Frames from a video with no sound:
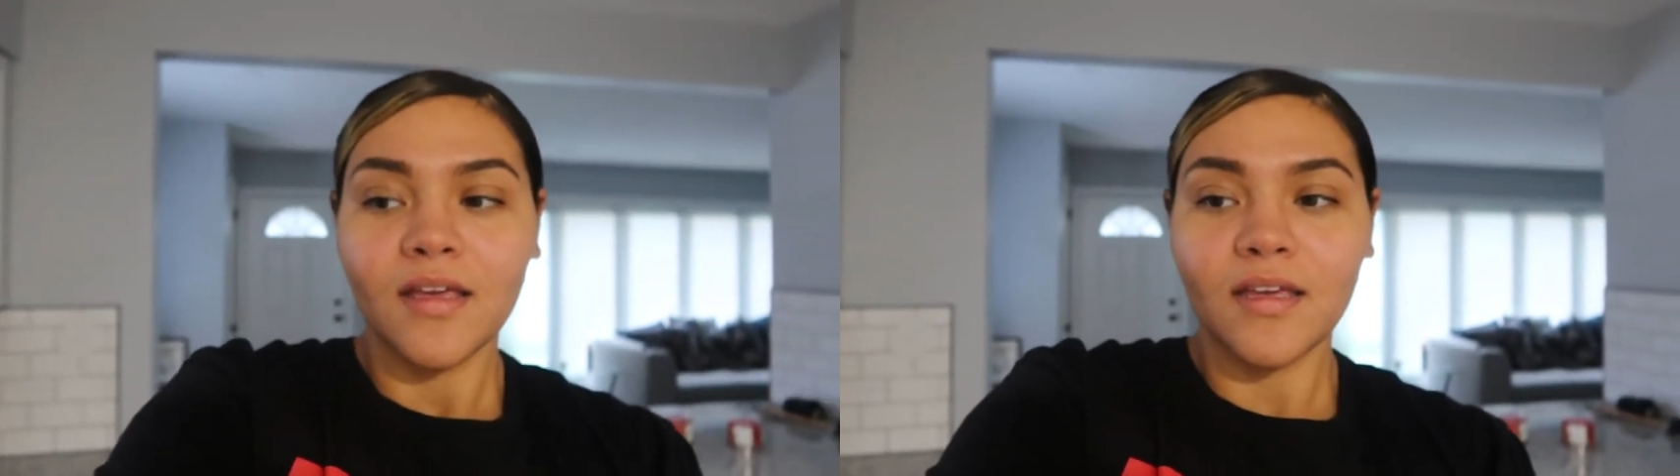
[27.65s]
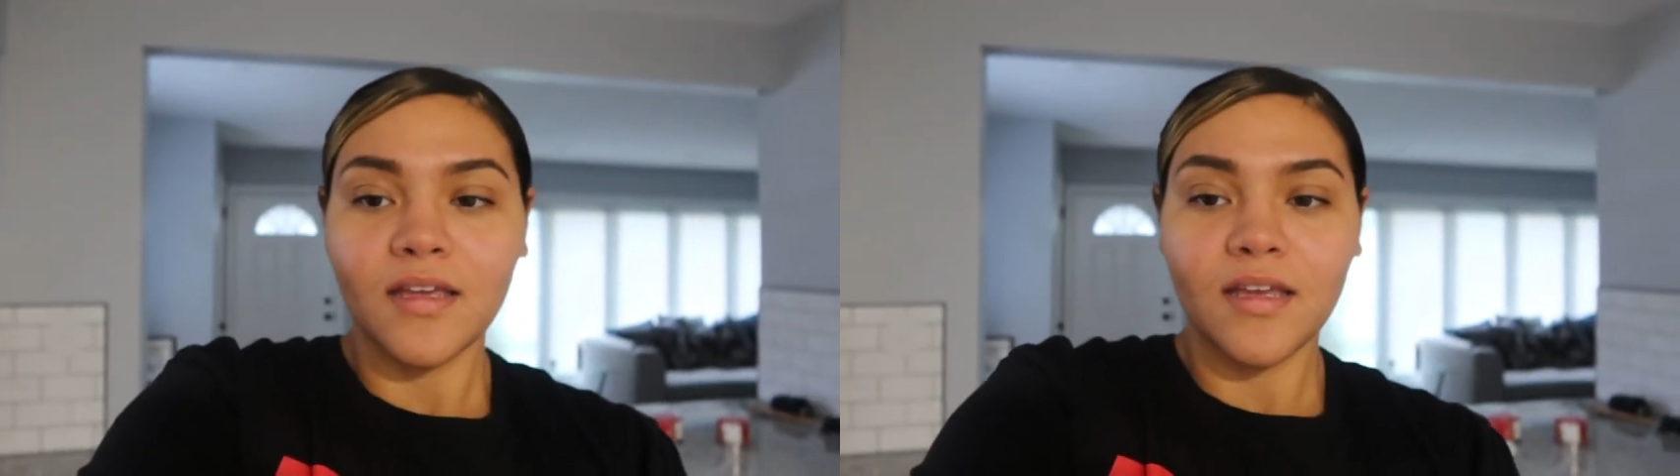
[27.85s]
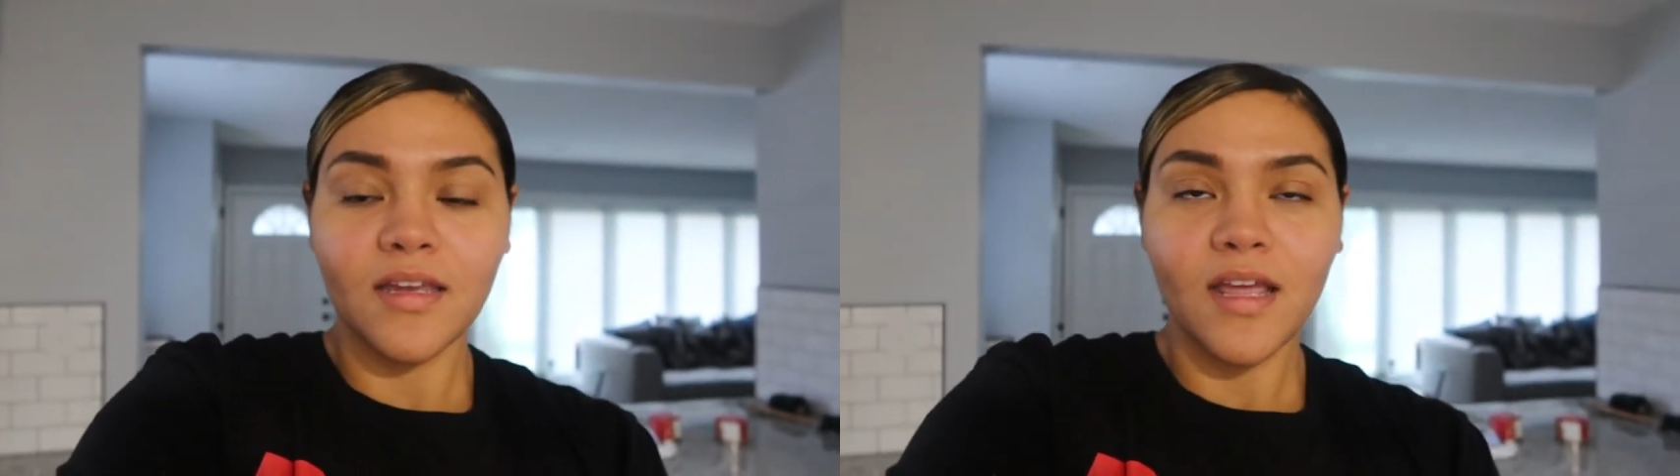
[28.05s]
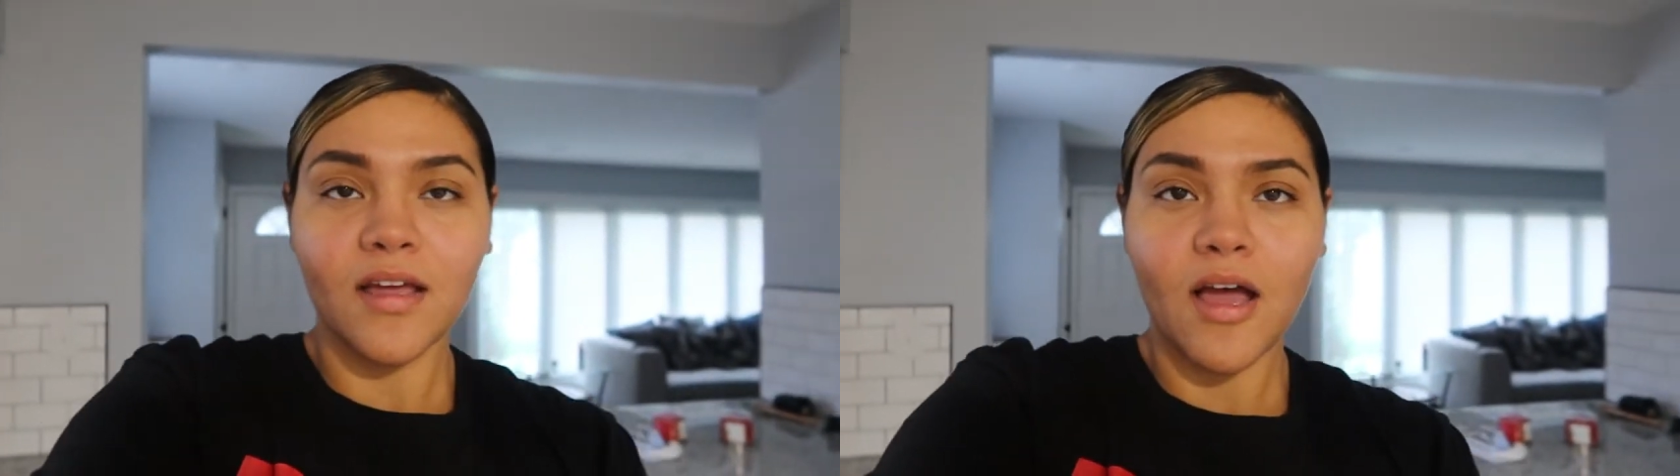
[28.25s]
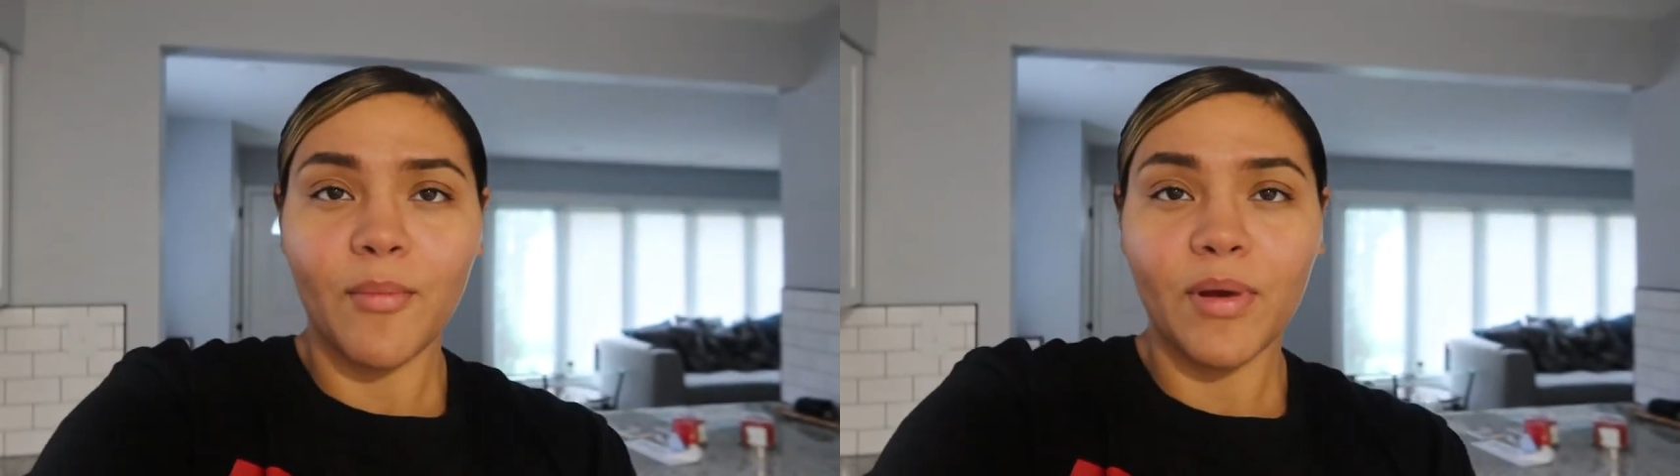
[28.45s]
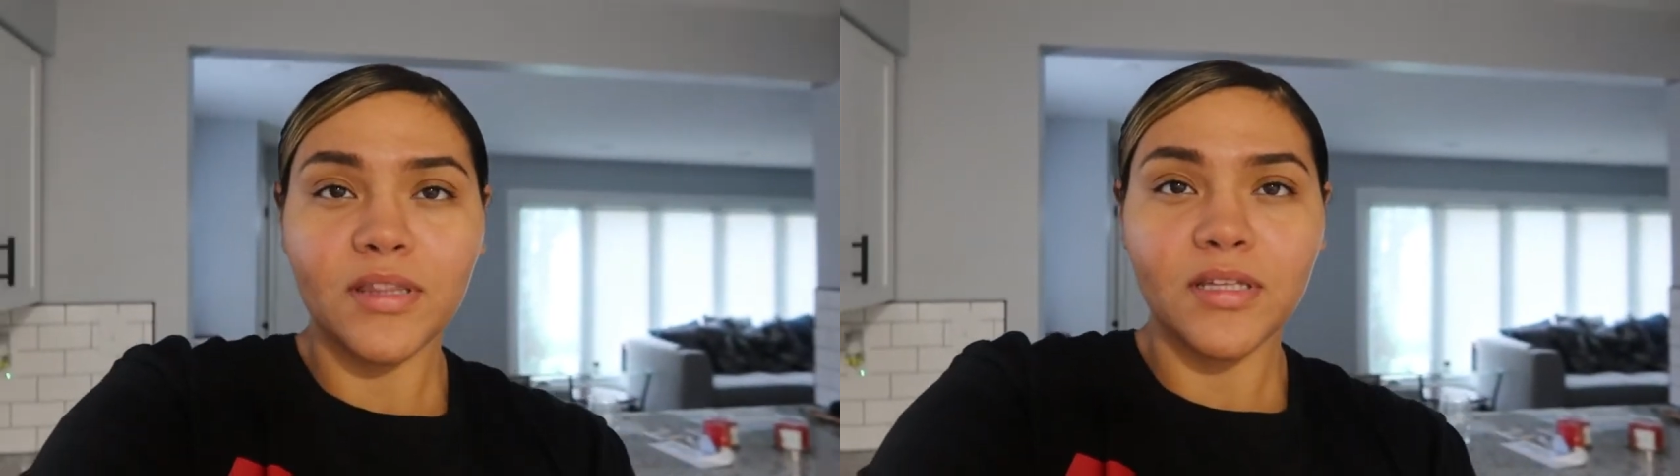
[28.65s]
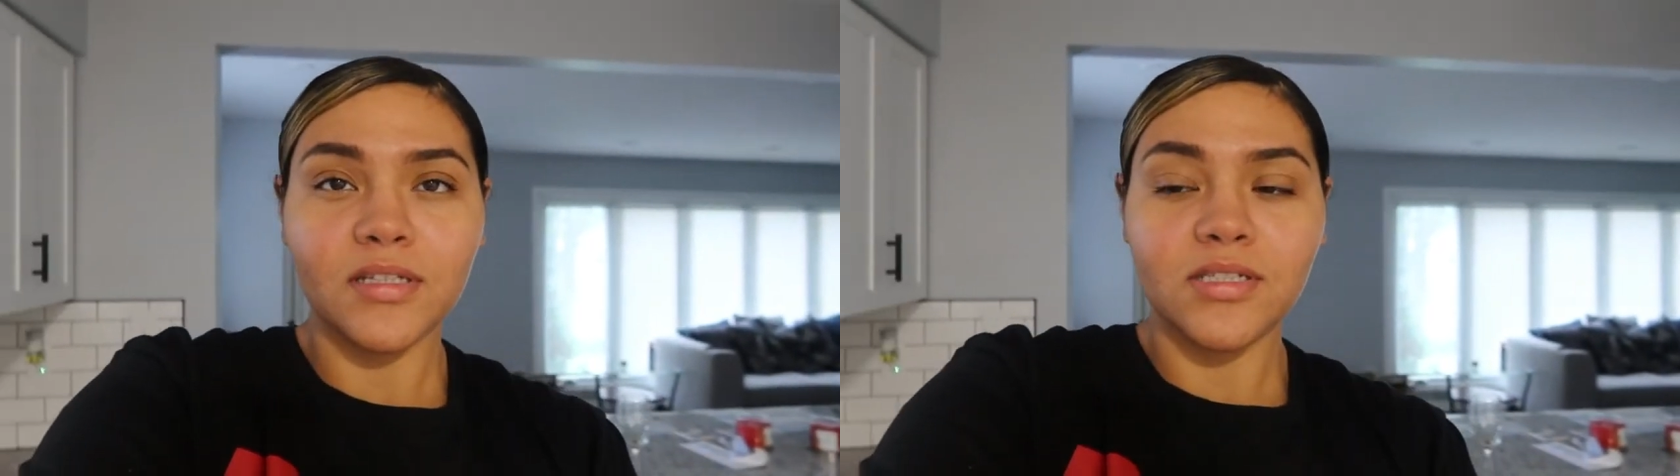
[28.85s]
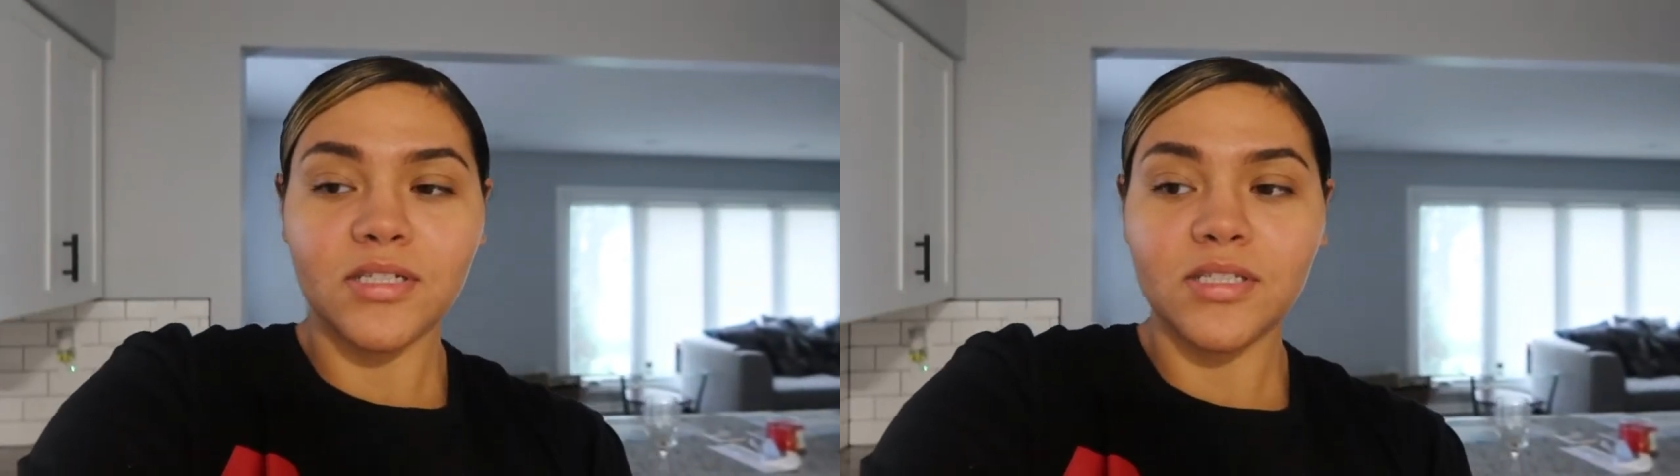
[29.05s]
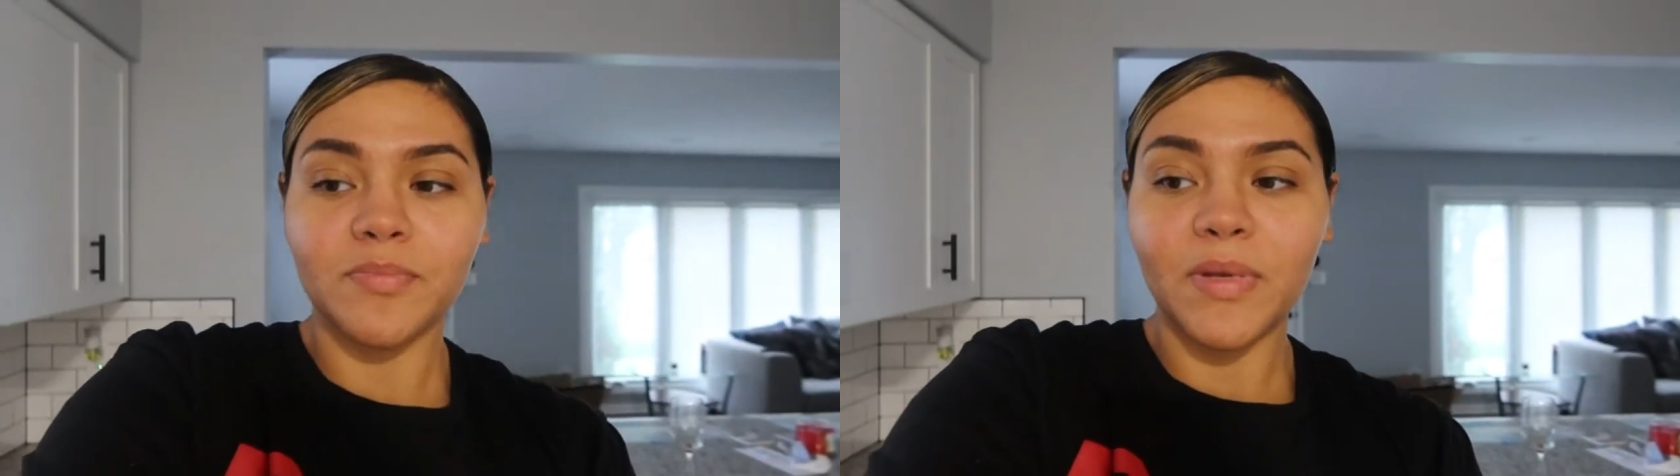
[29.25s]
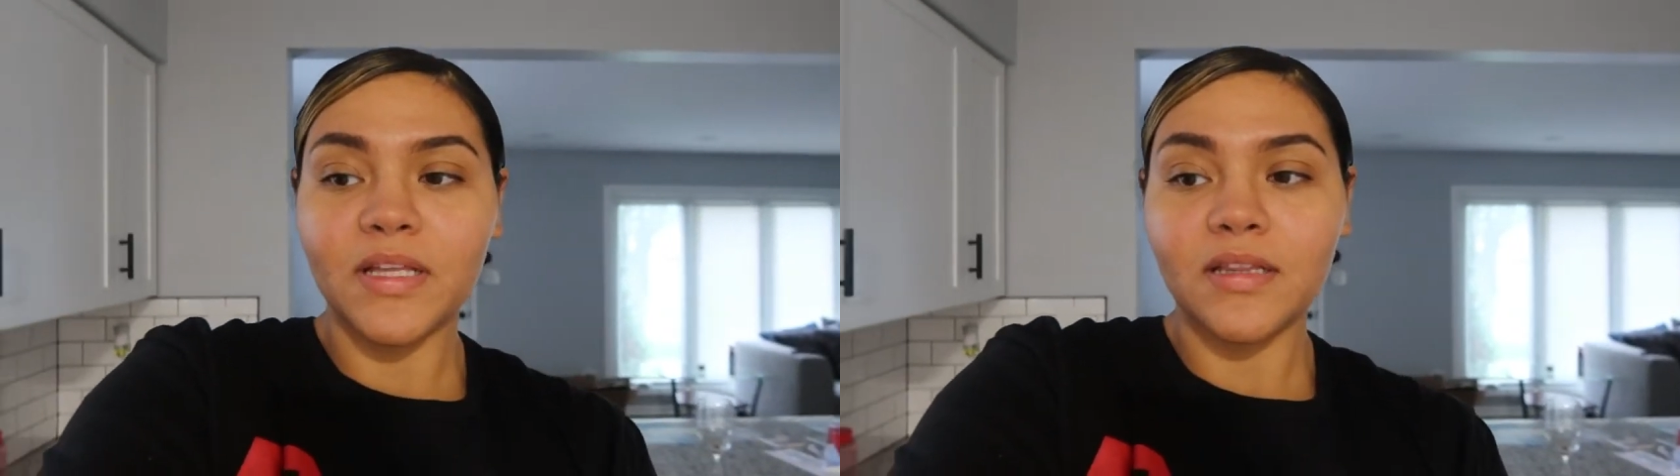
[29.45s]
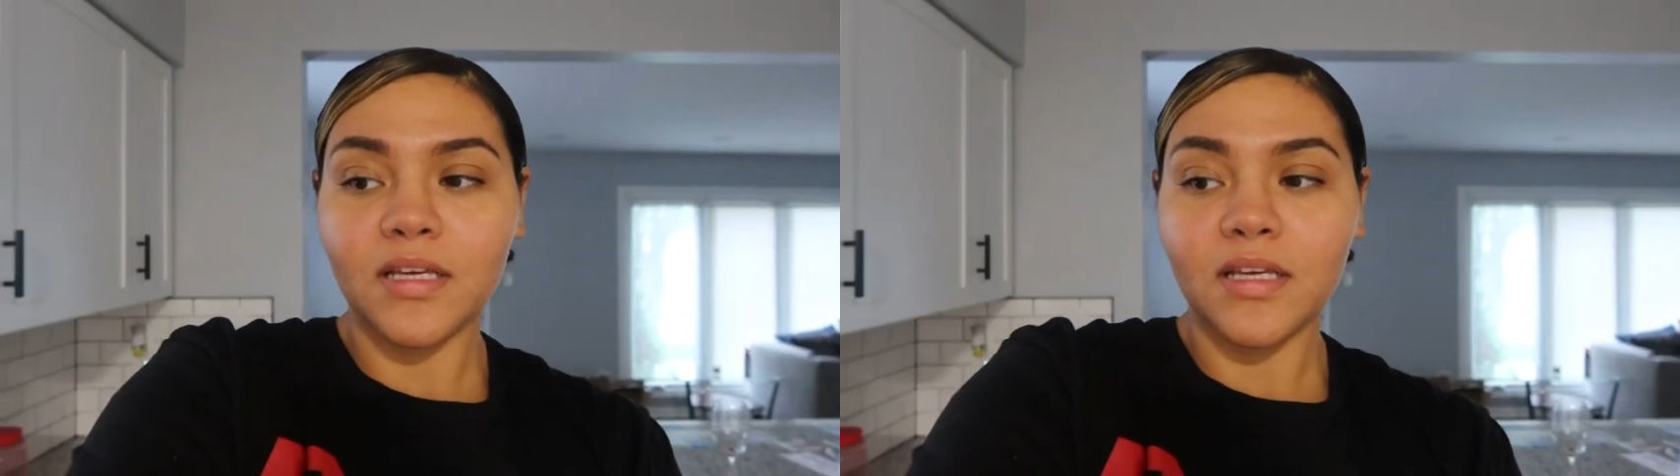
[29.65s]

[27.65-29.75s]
and yeah i'm about to just make